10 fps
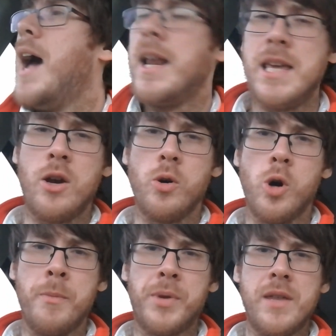I need to go
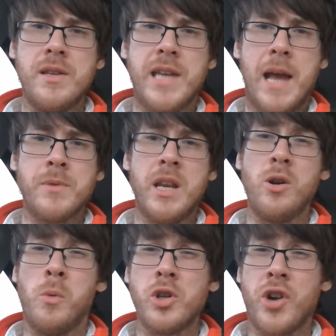home and play these games. I need to
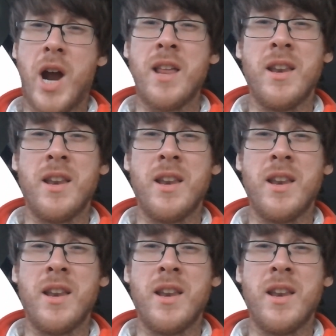go watch Granny of